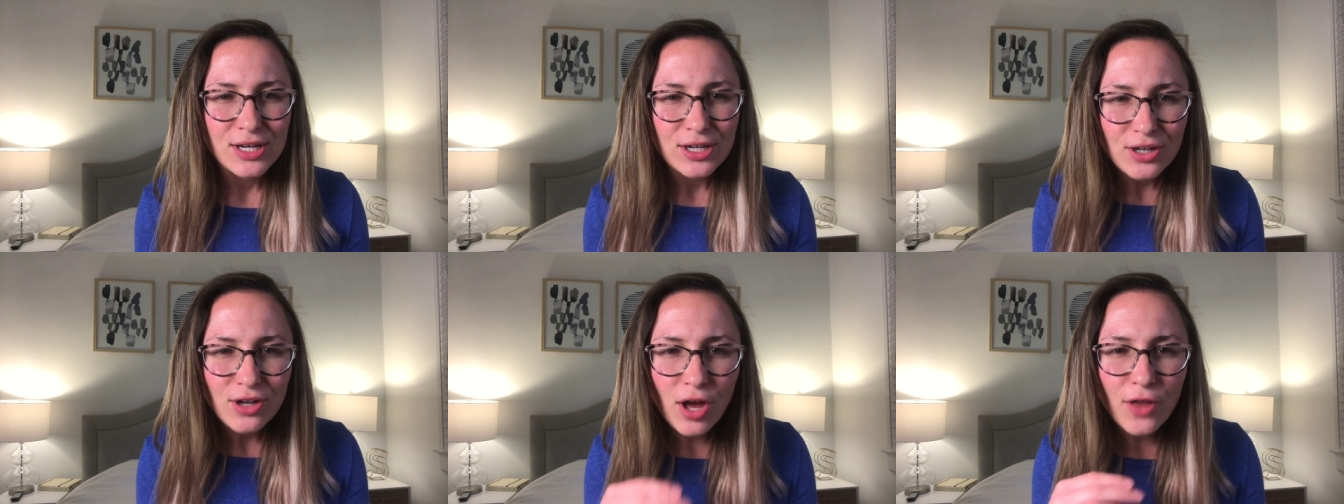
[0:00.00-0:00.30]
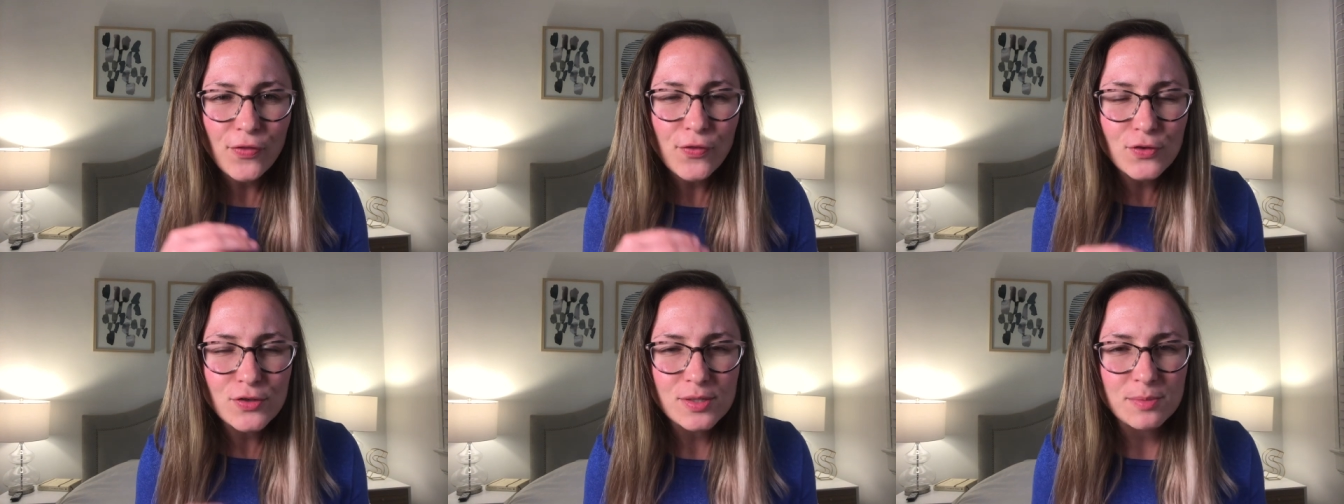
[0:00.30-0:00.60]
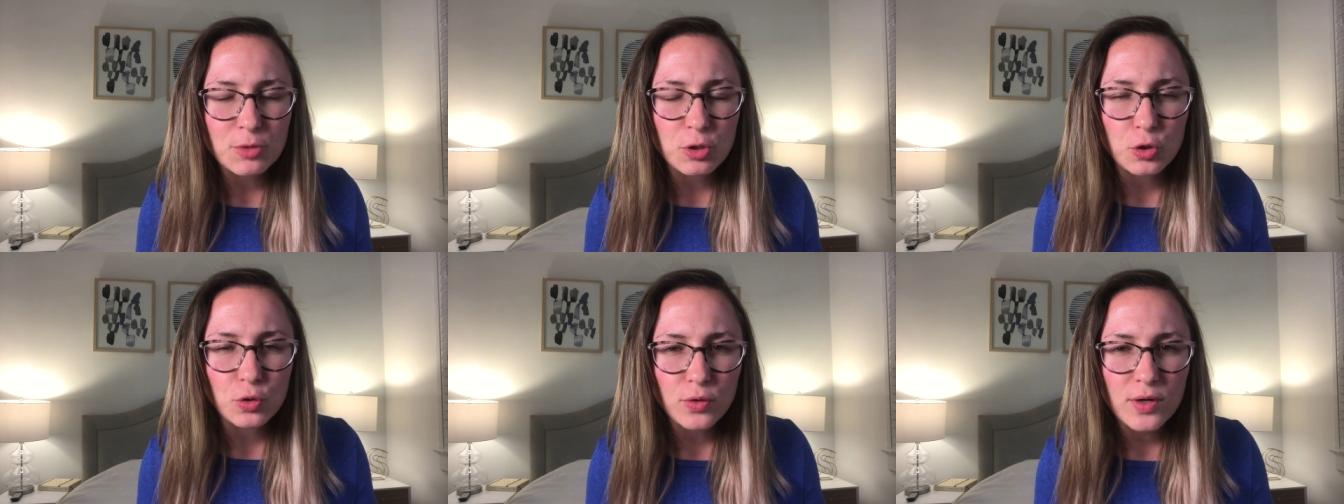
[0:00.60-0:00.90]
gone through
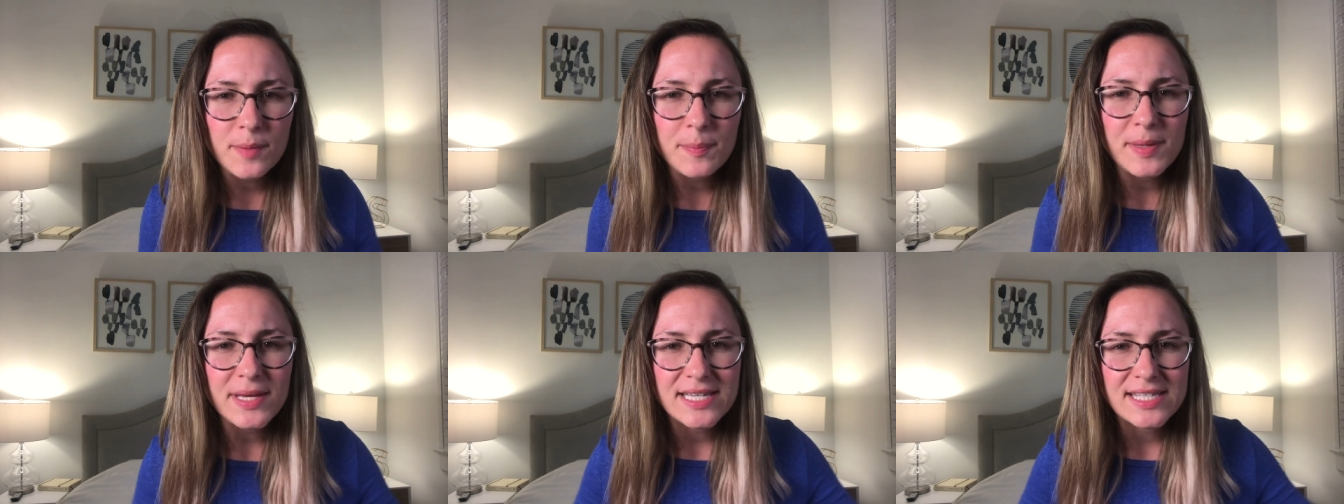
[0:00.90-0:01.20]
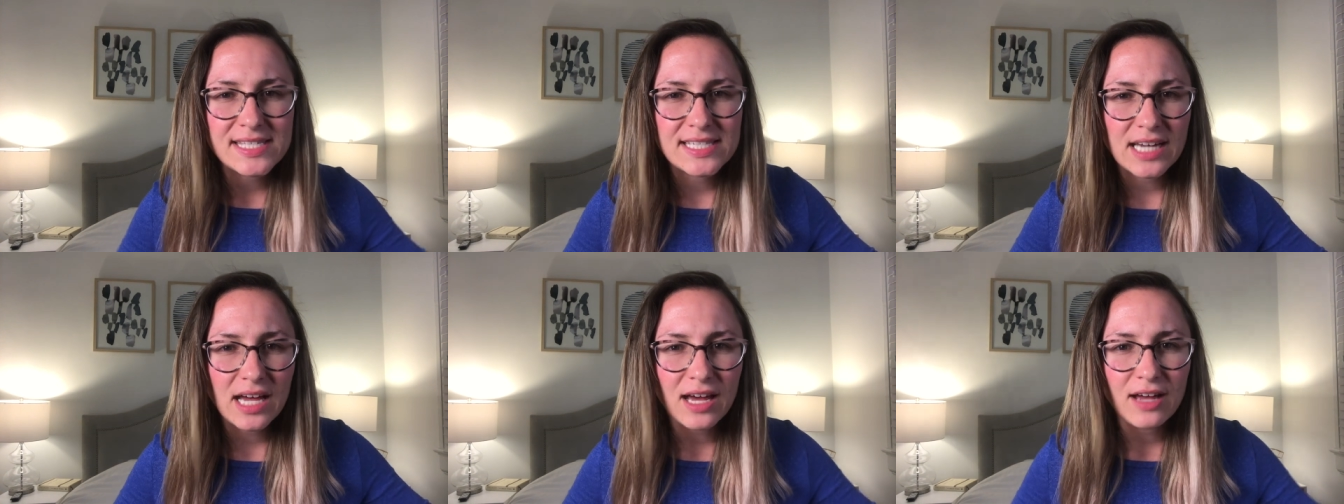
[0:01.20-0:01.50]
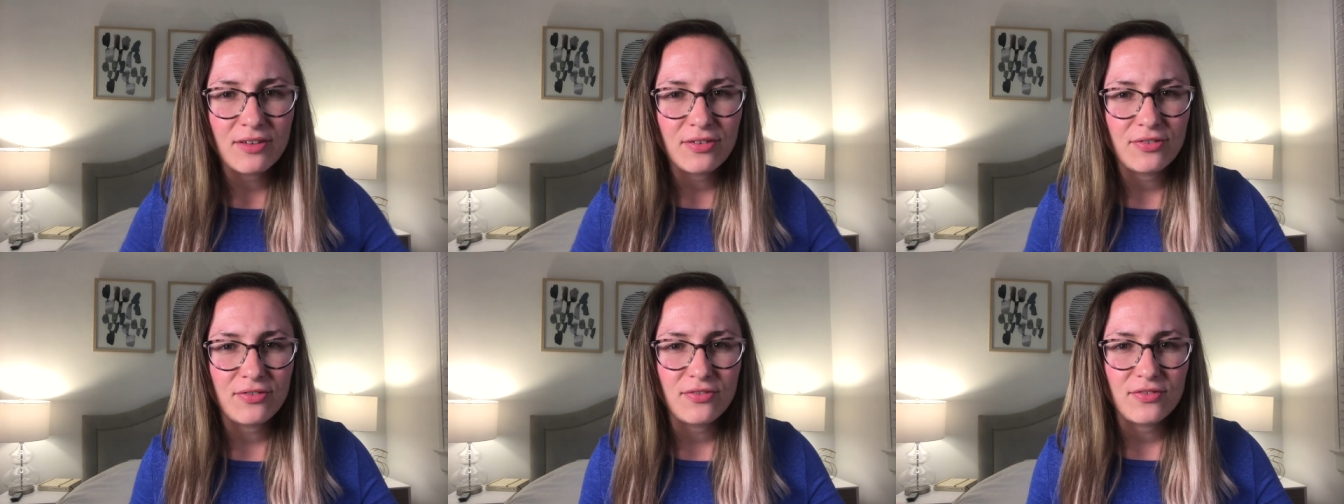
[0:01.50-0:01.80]
some creepy
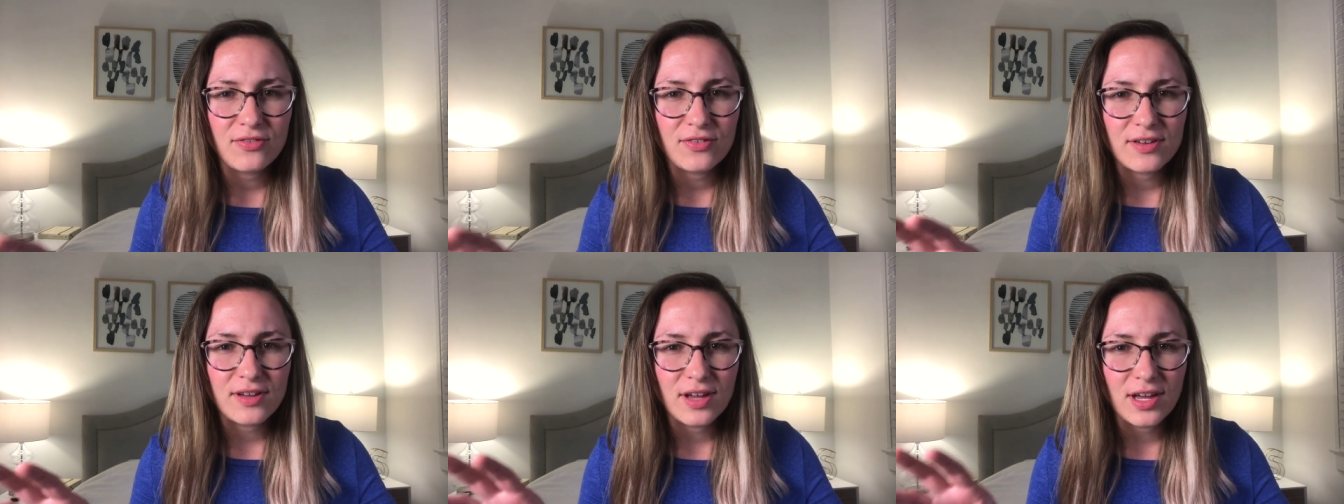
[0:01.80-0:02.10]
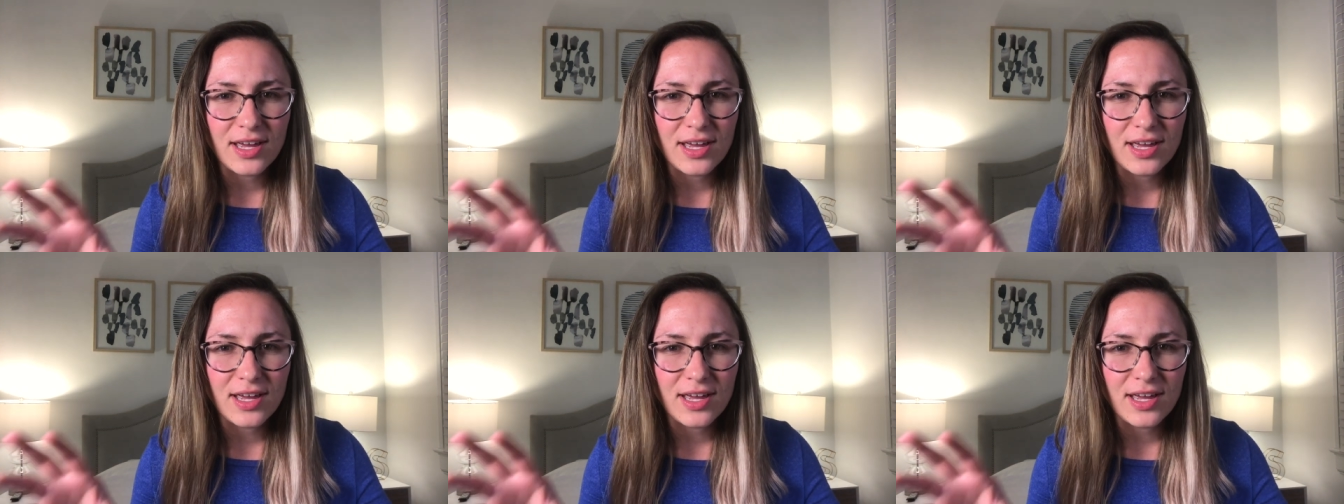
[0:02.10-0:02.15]
stuff